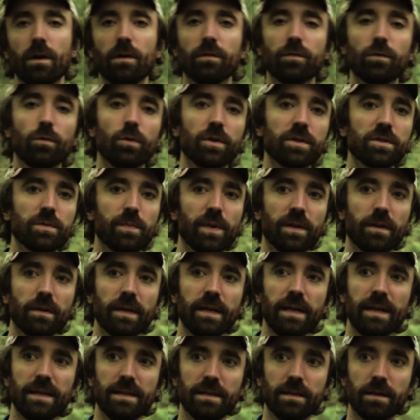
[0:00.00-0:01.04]
Of course, by the
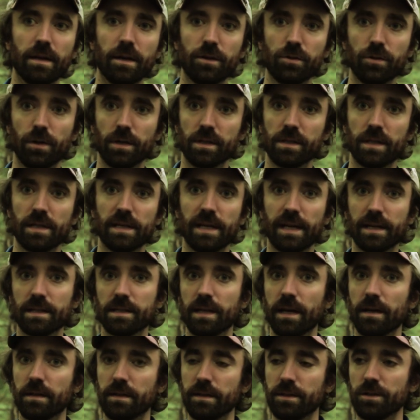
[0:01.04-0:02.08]
late 1800s, the
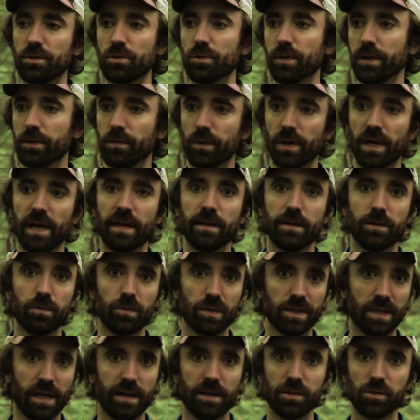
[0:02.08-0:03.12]
textile industry in Rhode Island
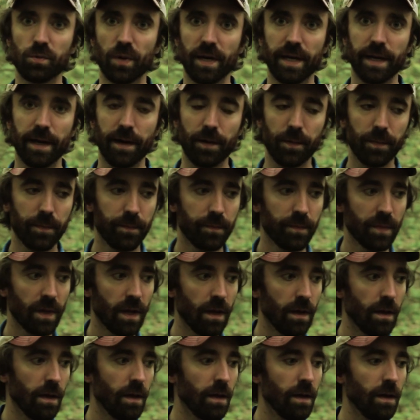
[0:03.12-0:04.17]
was on its way out.
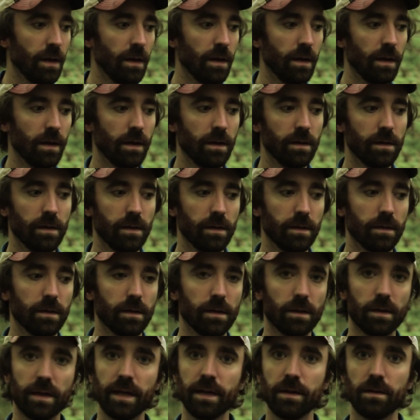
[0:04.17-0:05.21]

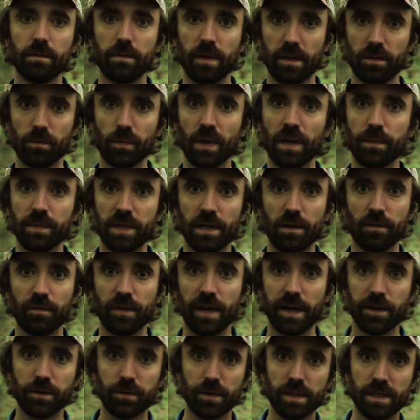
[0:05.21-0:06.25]
The land that the Ramtail
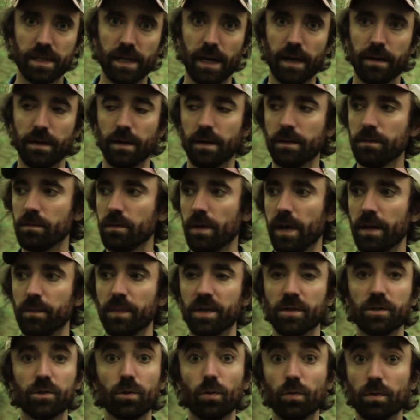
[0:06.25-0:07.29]
Factory sat on had
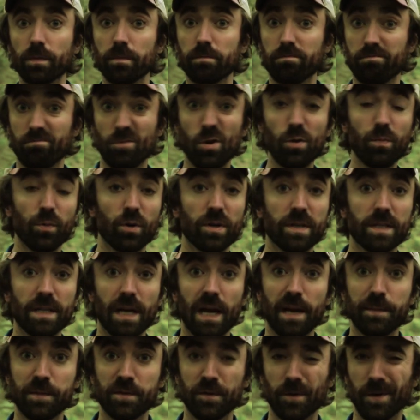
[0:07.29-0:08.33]
been sold numerous
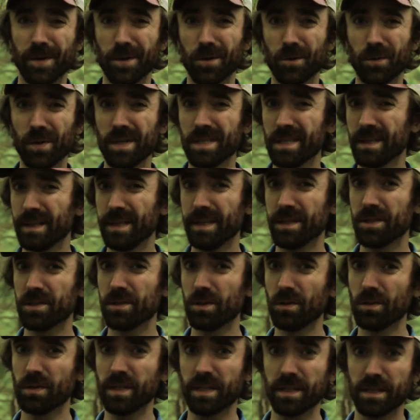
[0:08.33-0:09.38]
times for increasingly
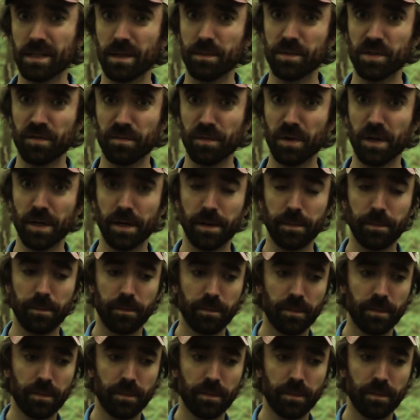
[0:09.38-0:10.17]
insulting sums of money.